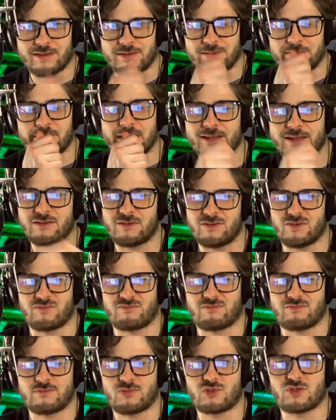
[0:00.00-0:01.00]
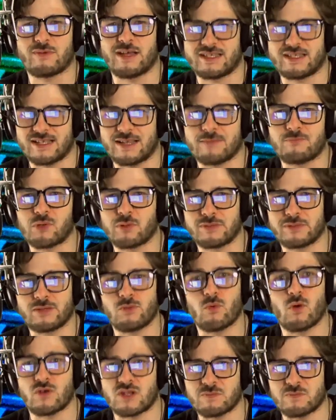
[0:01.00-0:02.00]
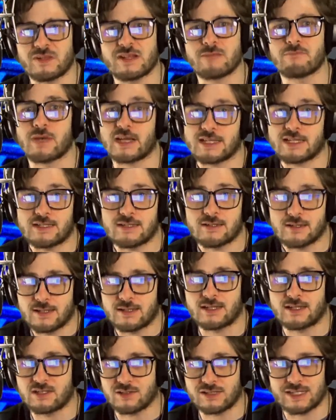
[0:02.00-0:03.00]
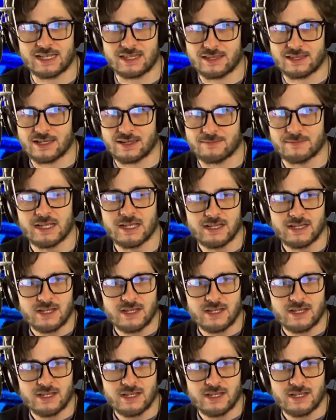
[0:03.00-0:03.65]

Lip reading: It might, dramatic. It probably won't, but it might, and I don't like that.